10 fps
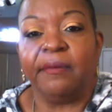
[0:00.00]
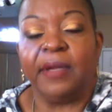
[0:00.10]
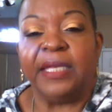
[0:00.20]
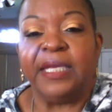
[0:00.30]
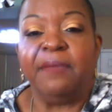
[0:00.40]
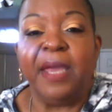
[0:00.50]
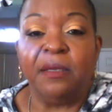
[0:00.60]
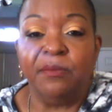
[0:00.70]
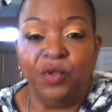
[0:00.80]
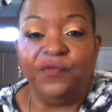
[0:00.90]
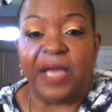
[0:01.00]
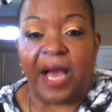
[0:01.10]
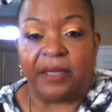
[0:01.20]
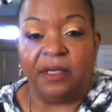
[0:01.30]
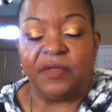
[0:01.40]
And they made a movie
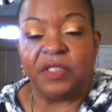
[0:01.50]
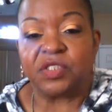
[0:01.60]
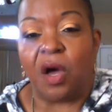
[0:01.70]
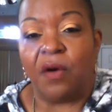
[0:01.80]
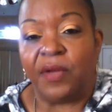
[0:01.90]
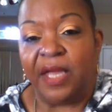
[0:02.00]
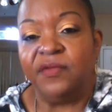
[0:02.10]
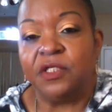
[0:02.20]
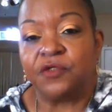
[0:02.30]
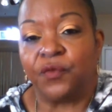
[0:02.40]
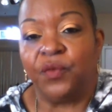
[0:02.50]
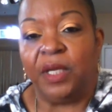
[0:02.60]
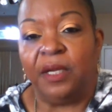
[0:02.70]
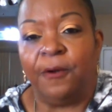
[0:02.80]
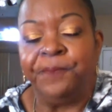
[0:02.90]
out of it. It's called Heaven is for
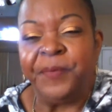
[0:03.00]
Real.